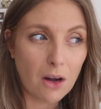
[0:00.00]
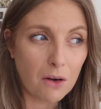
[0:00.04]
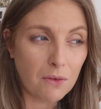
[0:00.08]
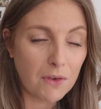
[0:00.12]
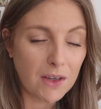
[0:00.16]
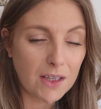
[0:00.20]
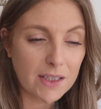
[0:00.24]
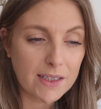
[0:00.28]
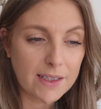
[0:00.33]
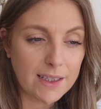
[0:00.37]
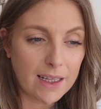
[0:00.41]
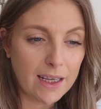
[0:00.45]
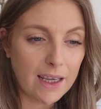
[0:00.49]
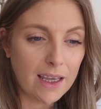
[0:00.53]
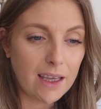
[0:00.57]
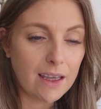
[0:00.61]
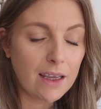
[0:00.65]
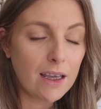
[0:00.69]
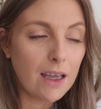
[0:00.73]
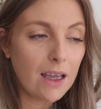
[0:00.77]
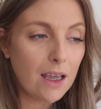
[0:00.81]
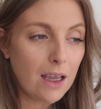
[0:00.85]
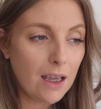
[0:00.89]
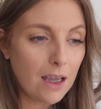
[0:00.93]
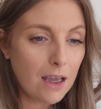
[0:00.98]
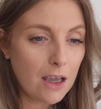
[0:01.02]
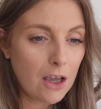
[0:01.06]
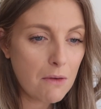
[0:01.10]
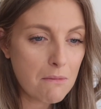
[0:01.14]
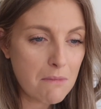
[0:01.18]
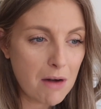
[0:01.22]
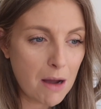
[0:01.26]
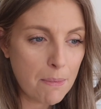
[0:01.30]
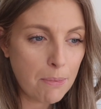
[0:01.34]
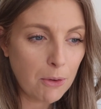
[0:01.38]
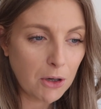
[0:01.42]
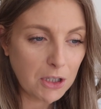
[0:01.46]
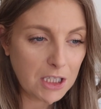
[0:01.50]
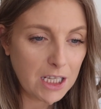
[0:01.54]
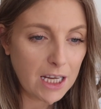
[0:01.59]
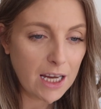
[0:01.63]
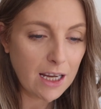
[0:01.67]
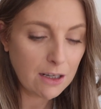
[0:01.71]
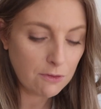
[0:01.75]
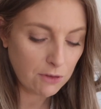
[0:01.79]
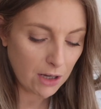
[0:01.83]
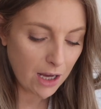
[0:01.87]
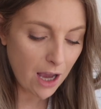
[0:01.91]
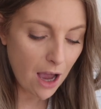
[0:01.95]
obviously my body
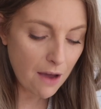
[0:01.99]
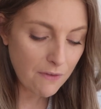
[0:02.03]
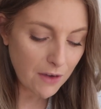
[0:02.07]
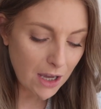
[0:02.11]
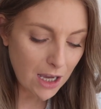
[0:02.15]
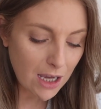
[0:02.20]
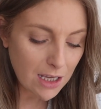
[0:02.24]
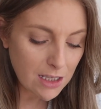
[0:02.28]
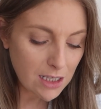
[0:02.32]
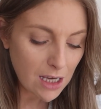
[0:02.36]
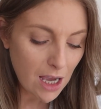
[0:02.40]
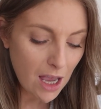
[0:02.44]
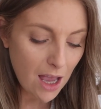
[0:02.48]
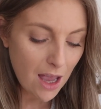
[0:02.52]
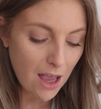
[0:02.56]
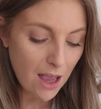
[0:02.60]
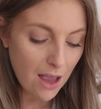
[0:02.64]
had recovered.